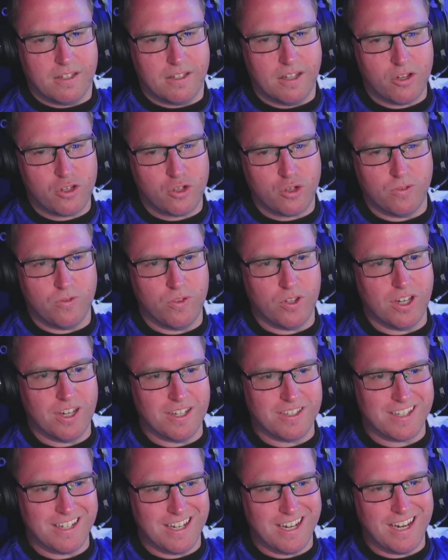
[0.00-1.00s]
Not sure if you
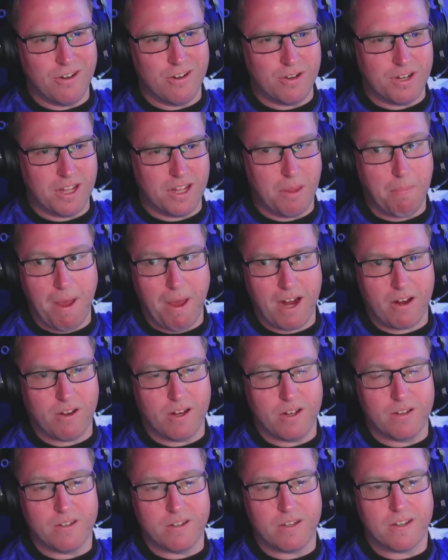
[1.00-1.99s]
guys can hear it in the
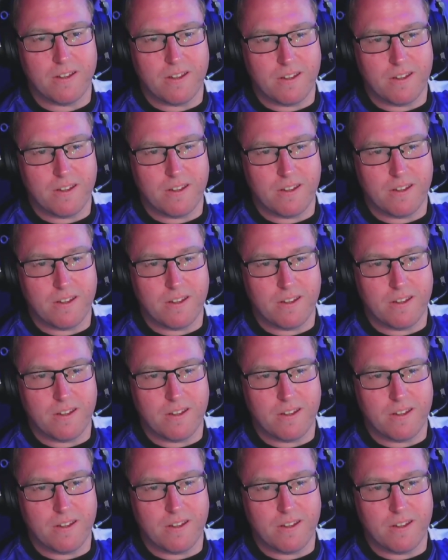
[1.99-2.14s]
background.